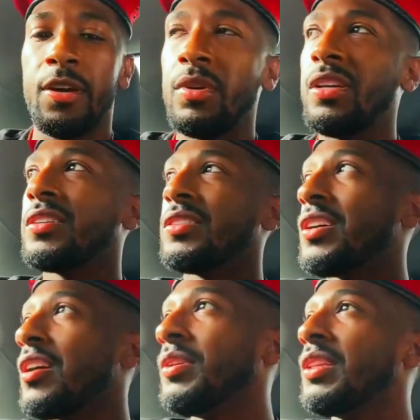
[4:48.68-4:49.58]
You know what I mean?
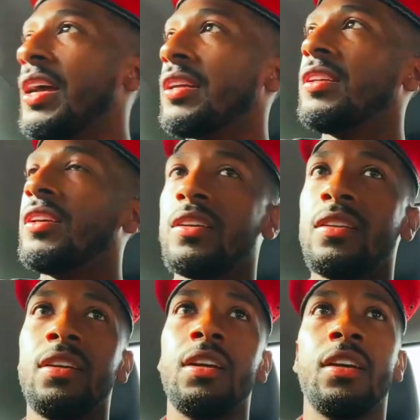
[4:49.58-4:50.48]
Because y'all be locked
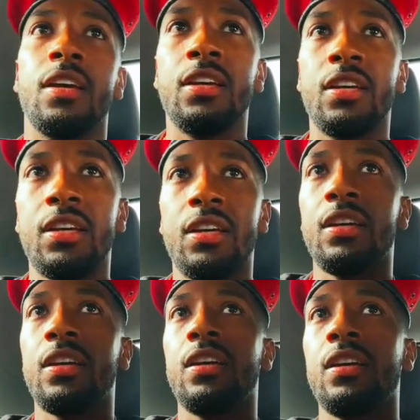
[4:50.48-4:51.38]
in.
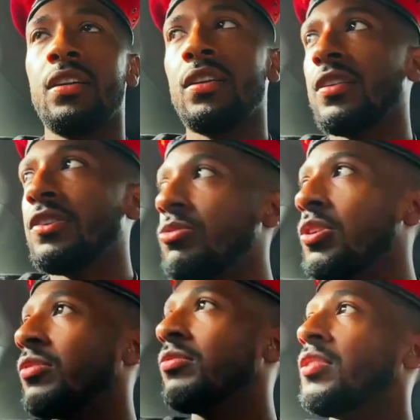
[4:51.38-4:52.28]
And
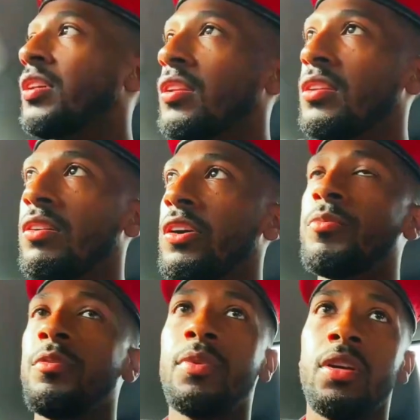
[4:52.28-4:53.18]
you know, y'all the
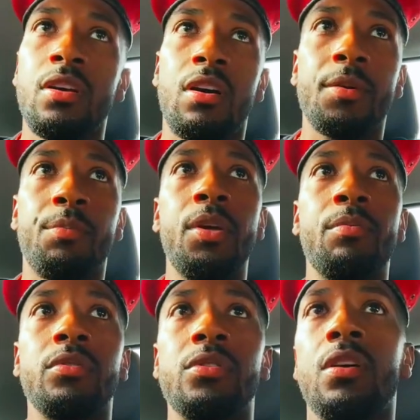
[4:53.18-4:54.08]
army, man. Y'all the
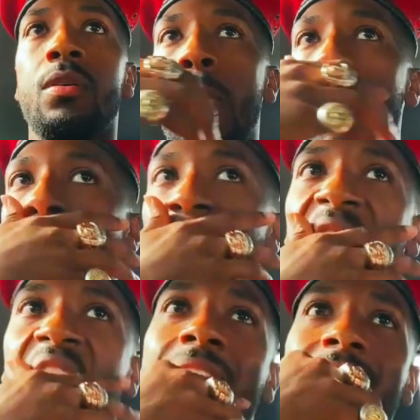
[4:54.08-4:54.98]
people. So,
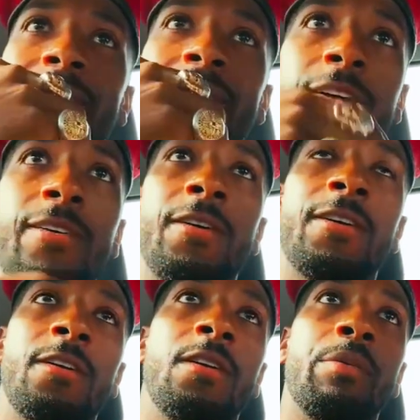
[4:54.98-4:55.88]
you
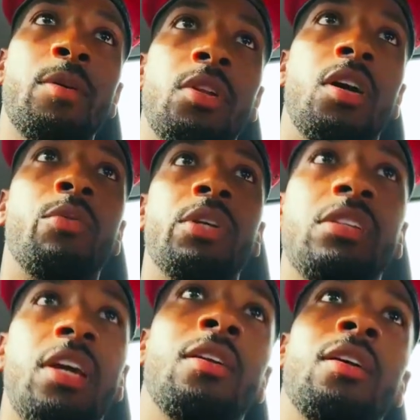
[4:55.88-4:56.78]
know, people
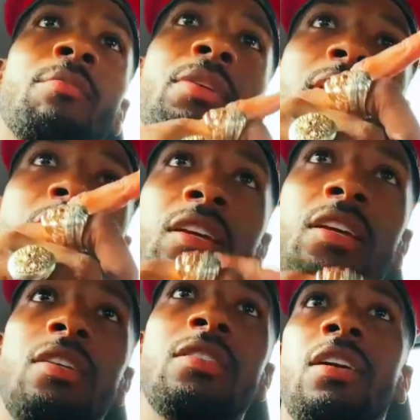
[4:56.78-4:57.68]
always say
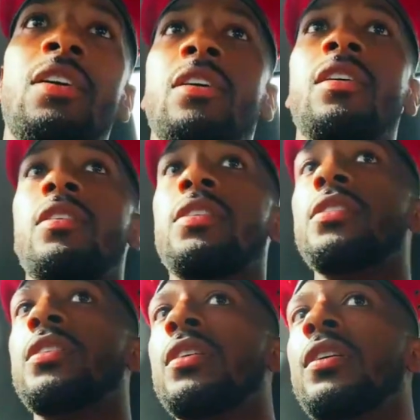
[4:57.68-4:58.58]
protect keys at all
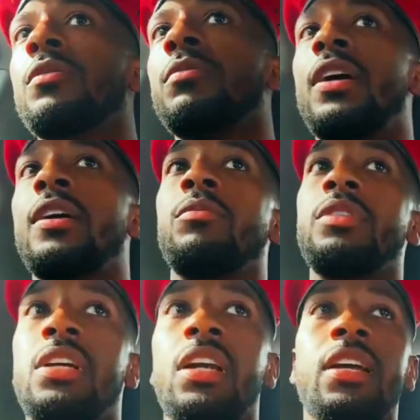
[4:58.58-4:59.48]
costs.
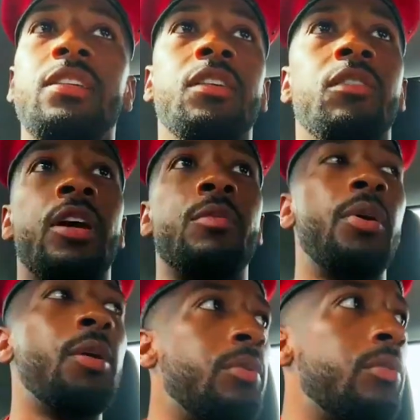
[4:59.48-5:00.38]
right? We say that to
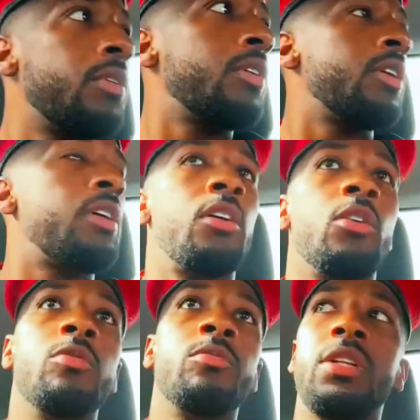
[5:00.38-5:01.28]
great people
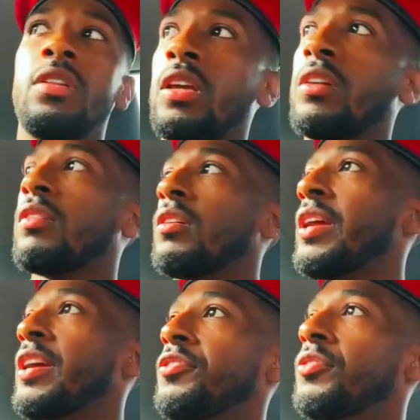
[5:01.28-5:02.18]
whom we think are